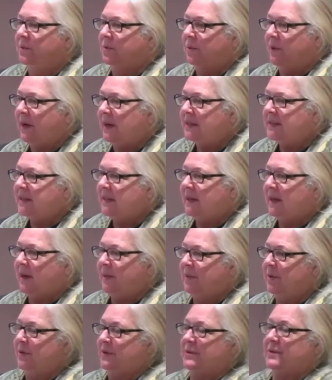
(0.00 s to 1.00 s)
what
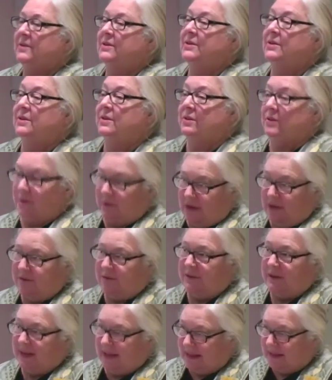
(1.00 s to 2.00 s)
a person's
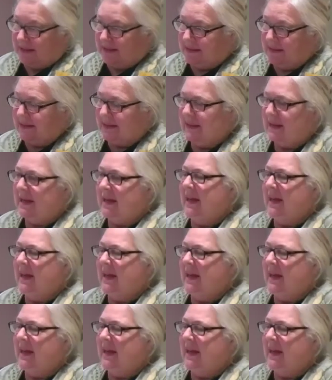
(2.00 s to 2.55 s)
grief is.